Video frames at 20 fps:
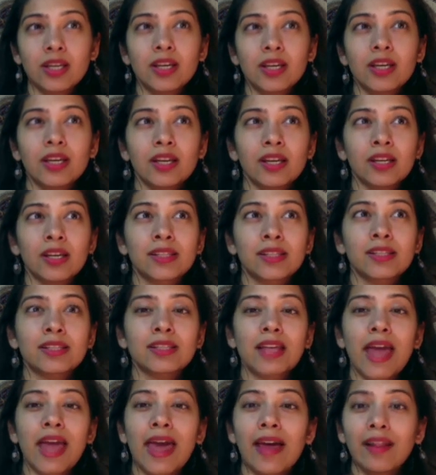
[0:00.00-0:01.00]
It's
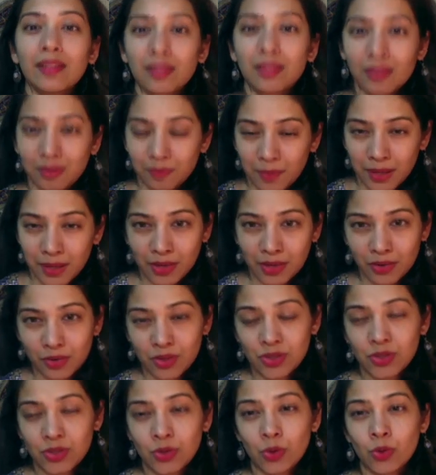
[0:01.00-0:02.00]
health being
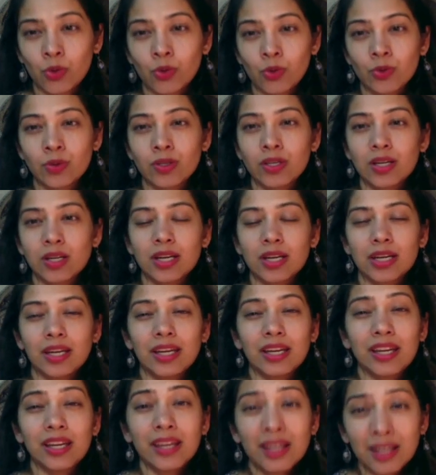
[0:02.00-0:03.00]
restored.
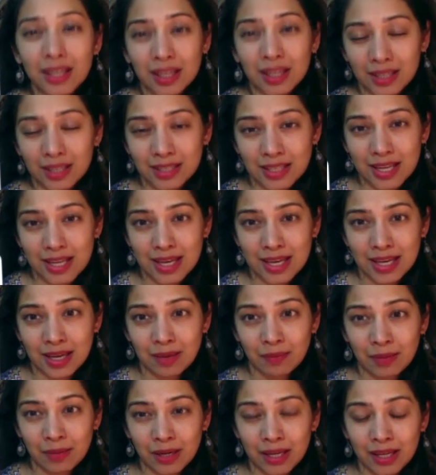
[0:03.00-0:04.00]
Healing taking
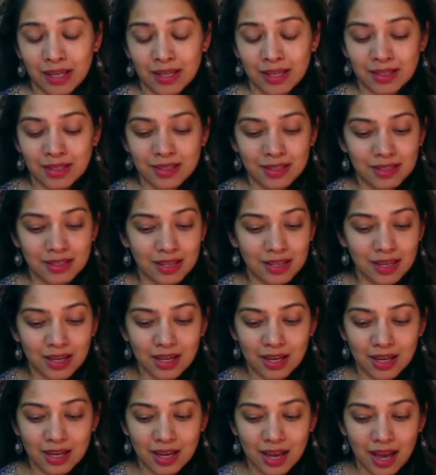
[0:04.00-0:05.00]
place
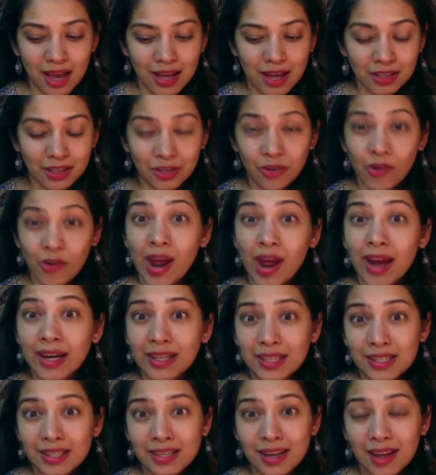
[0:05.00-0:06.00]
at a
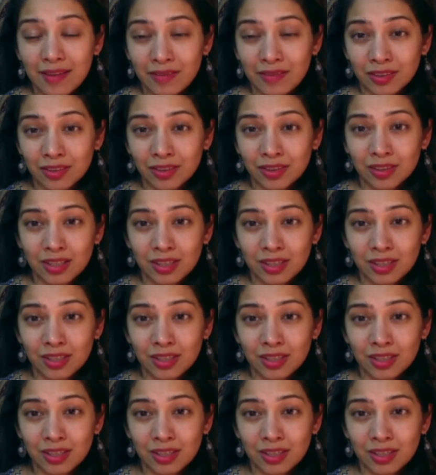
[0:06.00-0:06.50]
grand level.